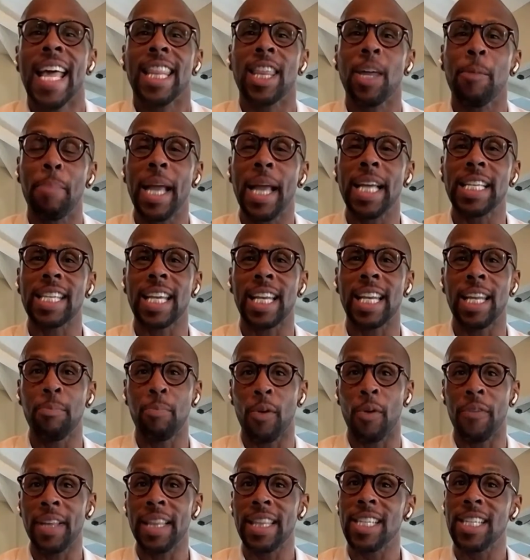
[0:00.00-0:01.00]
that basically
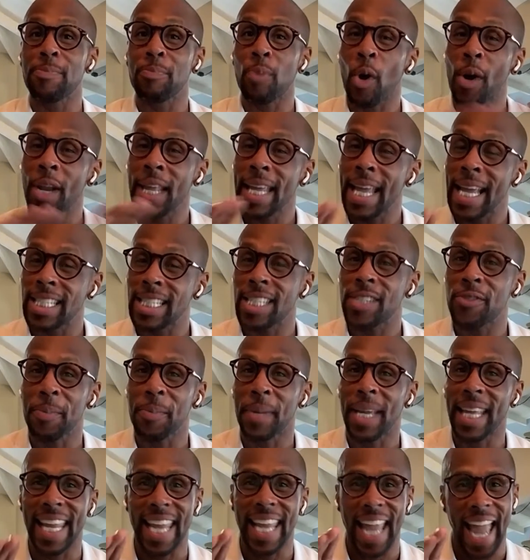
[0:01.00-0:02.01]
prevent these proteases
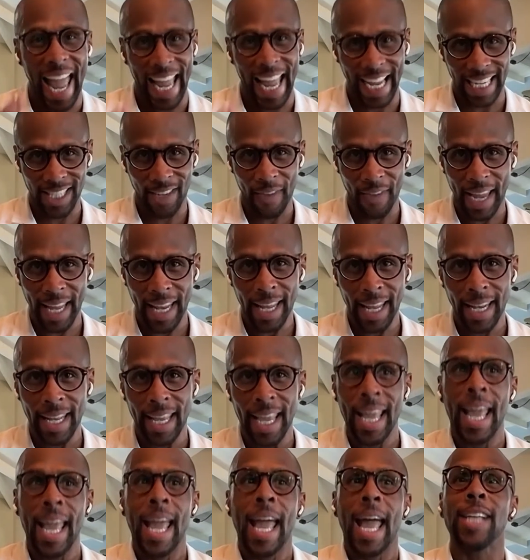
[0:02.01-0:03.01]
from getting activated.
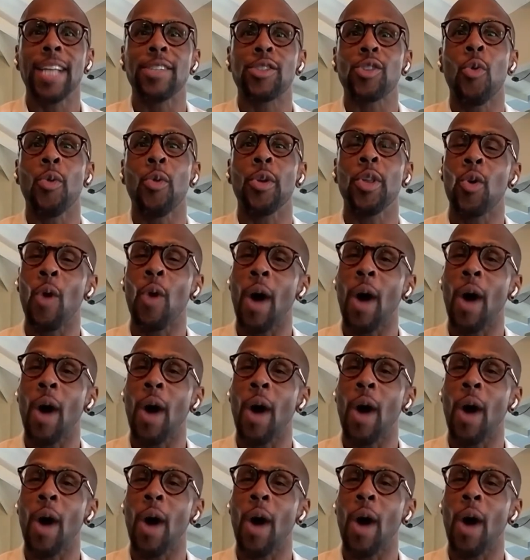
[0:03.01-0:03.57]
And so when